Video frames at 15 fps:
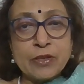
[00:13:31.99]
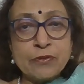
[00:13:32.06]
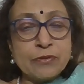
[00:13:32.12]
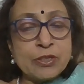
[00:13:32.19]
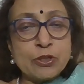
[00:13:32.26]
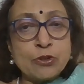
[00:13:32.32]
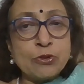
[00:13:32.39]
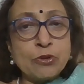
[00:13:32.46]

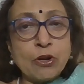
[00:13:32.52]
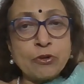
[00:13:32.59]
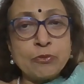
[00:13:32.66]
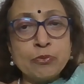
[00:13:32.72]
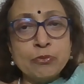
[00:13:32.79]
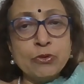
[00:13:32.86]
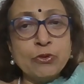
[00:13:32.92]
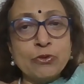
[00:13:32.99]
which do not
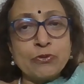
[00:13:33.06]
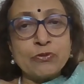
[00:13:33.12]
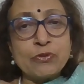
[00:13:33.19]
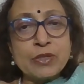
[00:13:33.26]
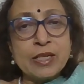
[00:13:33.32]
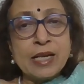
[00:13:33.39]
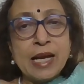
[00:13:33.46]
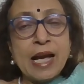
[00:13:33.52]
move,
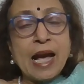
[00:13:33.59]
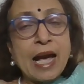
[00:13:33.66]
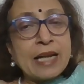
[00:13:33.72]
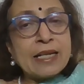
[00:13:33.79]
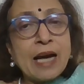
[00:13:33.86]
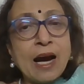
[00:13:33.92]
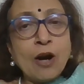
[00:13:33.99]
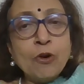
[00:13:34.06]

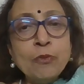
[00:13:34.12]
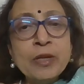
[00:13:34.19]
and how